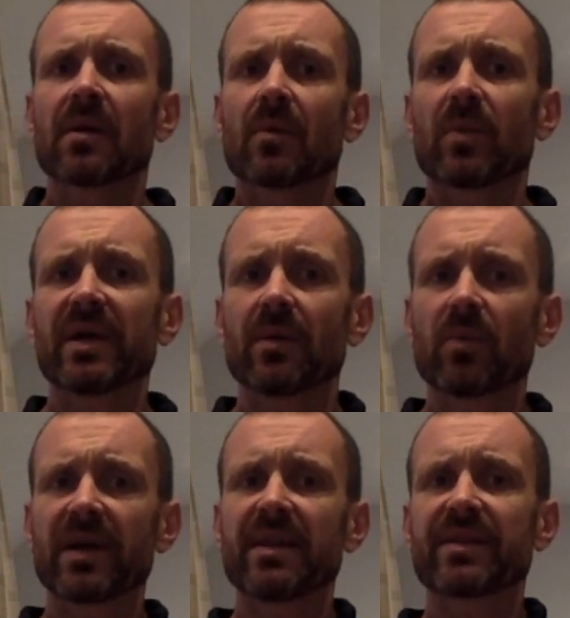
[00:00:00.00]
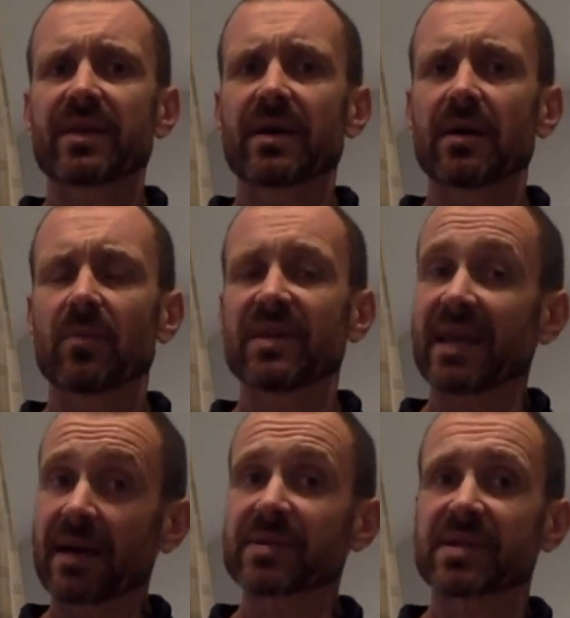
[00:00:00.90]
With
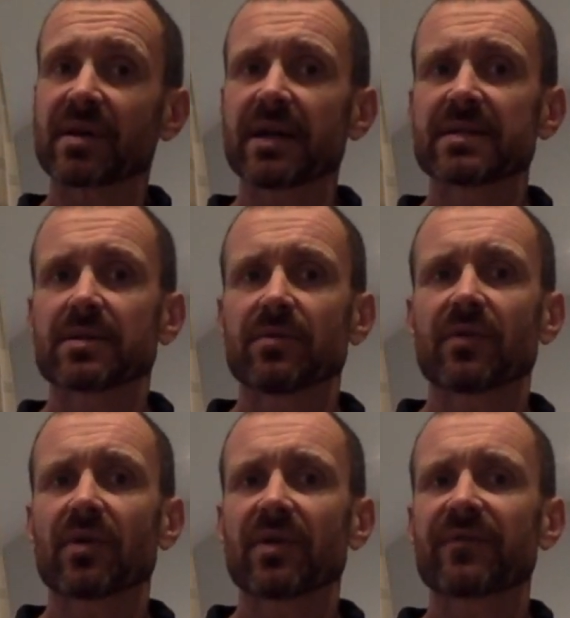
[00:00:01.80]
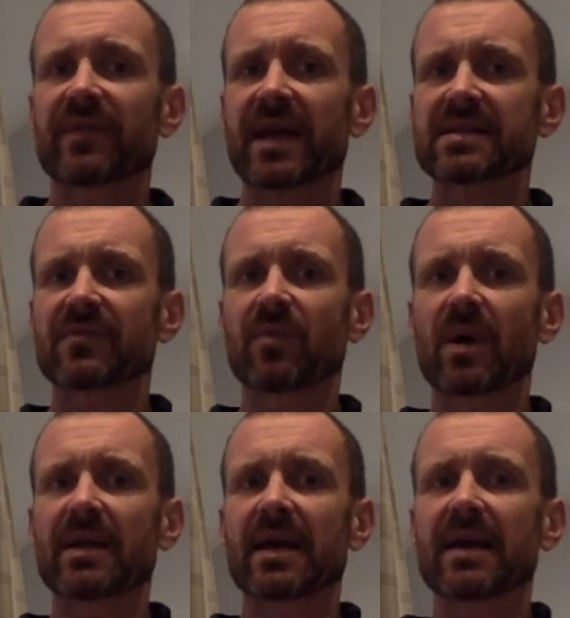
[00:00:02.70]
the outside, you've got the flat of
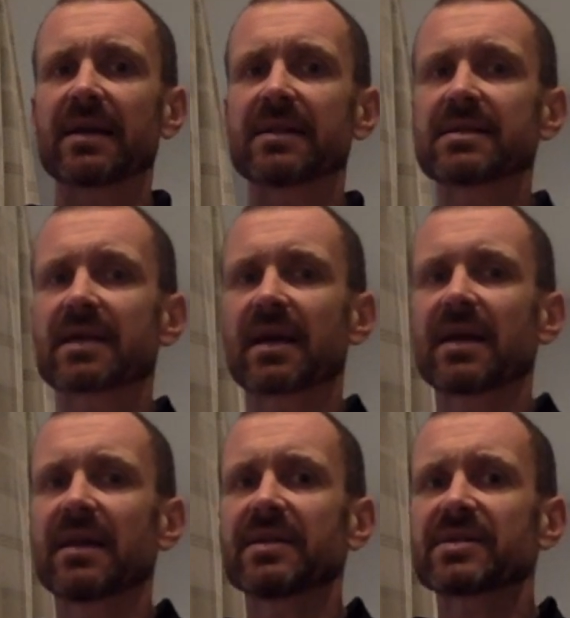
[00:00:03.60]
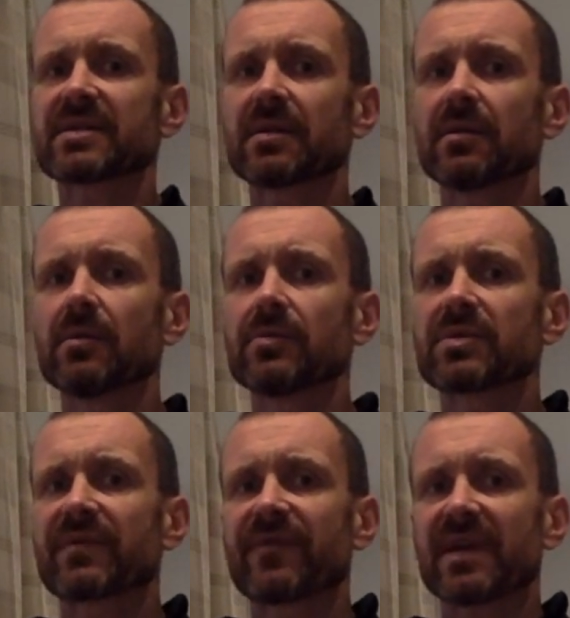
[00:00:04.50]
one hand and then just a
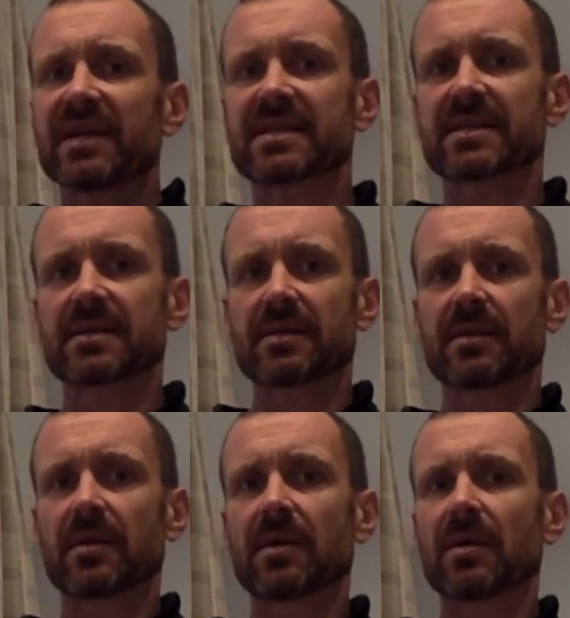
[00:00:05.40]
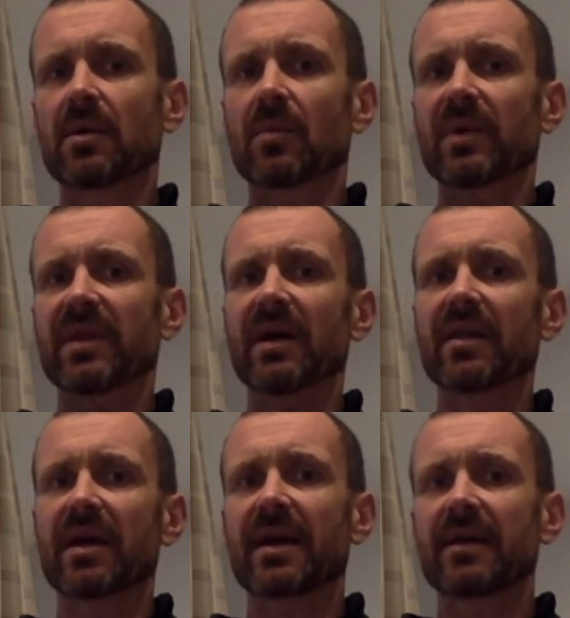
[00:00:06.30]
loosed fist with the
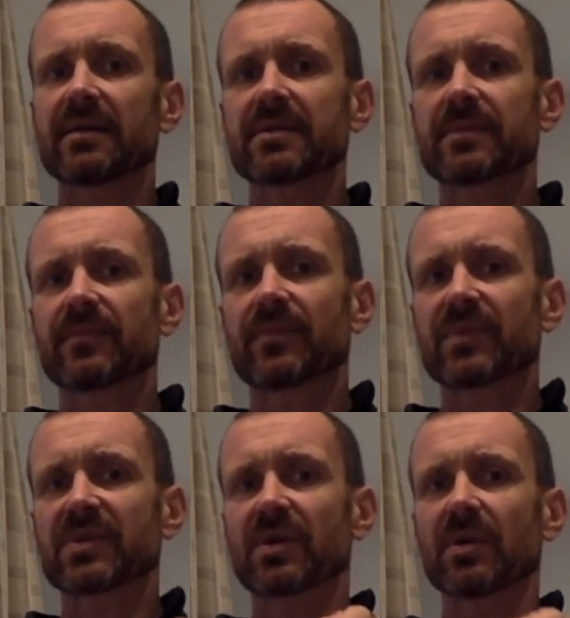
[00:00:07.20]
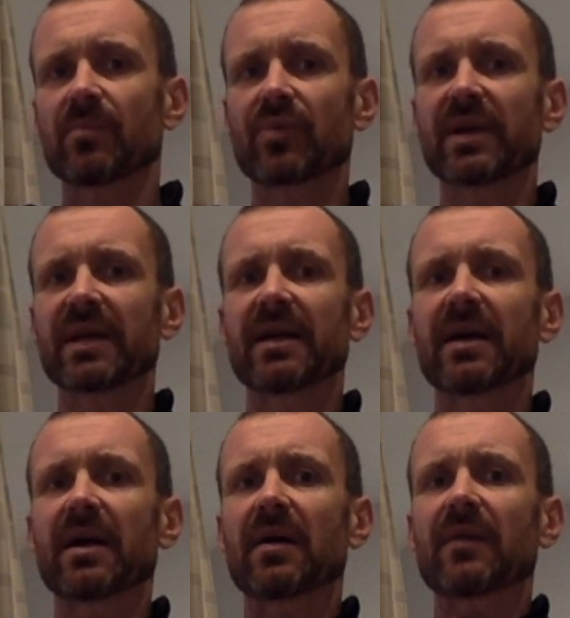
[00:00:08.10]
other hand. So you're bringing it
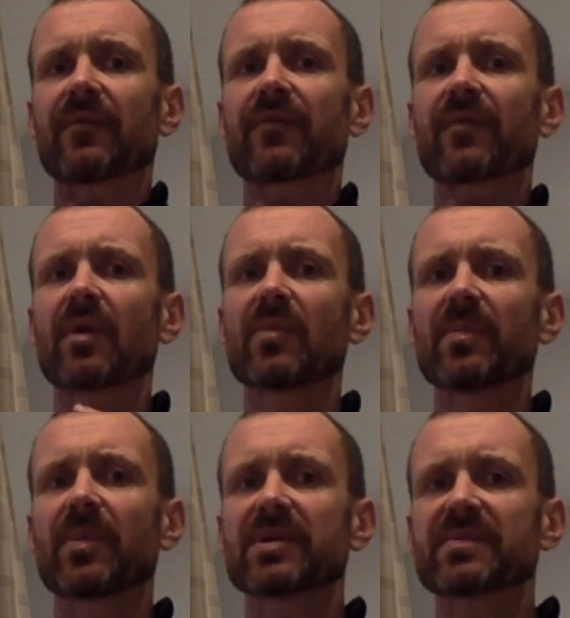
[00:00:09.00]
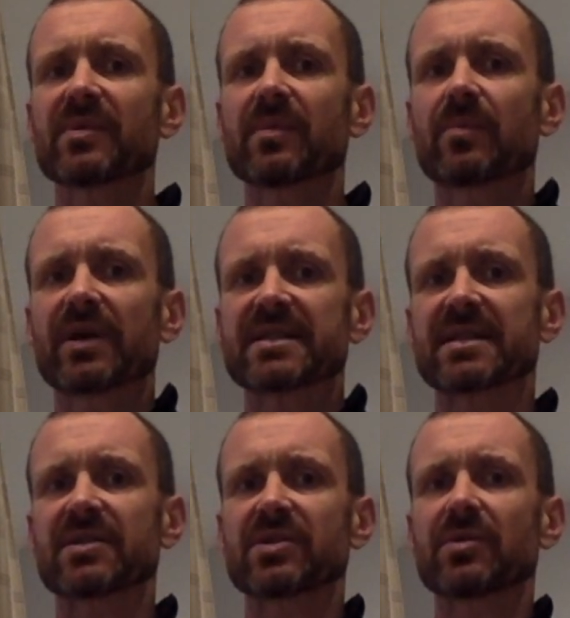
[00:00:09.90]
from the bottom of the
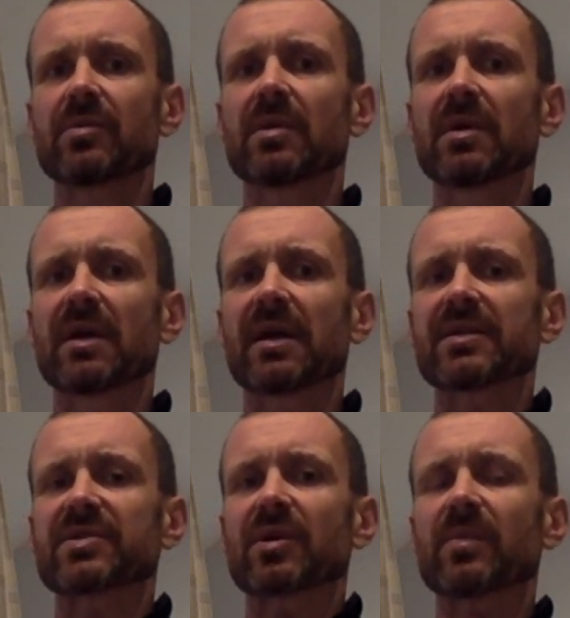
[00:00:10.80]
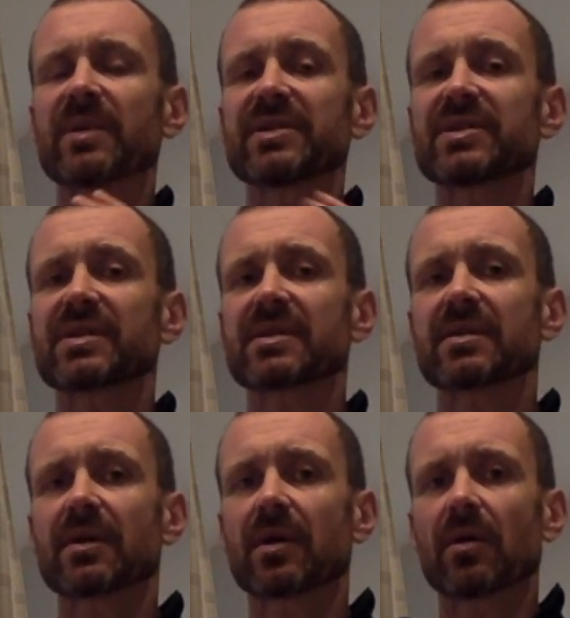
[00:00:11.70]
breast tissue and stopping just
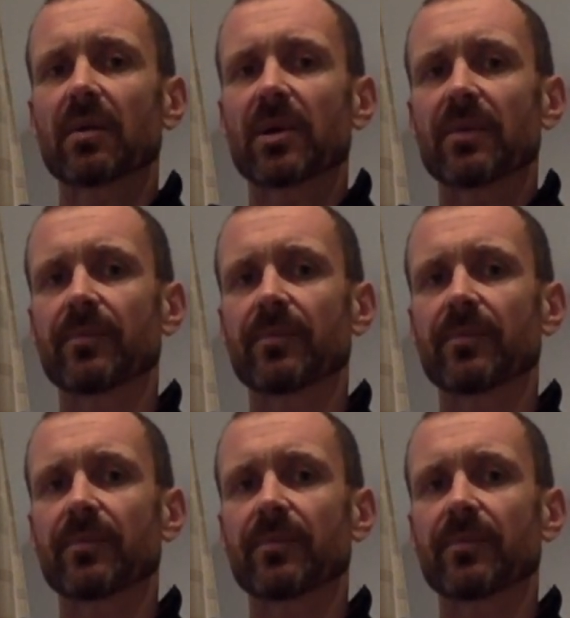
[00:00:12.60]
at the collarbone.